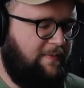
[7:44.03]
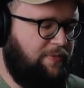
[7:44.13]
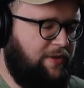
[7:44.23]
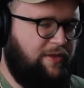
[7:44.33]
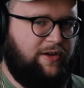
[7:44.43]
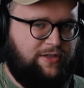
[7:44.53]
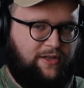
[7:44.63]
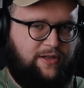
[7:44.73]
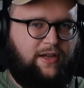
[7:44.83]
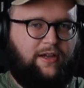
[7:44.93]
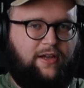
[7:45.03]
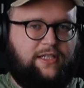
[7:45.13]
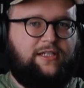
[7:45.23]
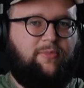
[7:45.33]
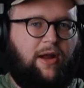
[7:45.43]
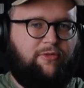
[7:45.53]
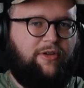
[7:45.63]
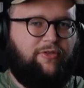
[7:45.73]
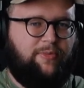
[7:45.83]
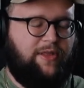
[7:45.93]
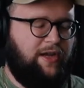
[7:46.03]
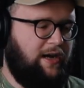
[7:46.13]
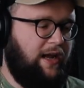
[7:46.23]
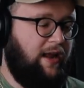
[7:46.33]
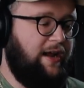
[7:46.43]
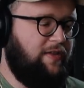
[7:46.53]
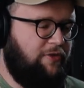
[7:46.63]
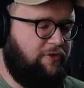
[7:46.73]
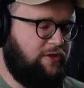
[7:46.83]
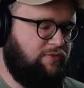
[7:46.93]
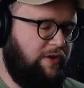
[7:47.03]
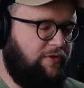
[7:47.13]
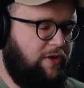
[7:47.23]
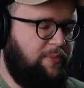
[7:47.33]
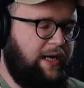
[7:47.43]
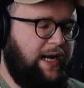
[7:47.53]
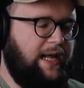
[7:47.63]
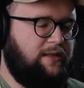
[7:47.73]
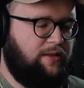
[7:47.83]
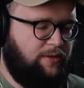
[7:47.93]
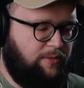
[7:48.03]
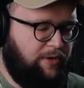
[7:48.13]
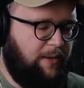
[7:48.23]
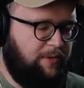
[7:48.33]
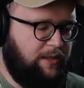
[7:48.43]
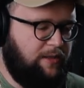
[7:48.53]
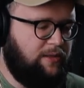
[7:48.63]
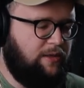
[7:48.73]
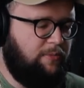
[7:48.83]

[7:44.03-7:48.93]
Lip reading: there's a decent amount of reverb in there, and I like that first reverb, but it ends too abruptly. So we'll play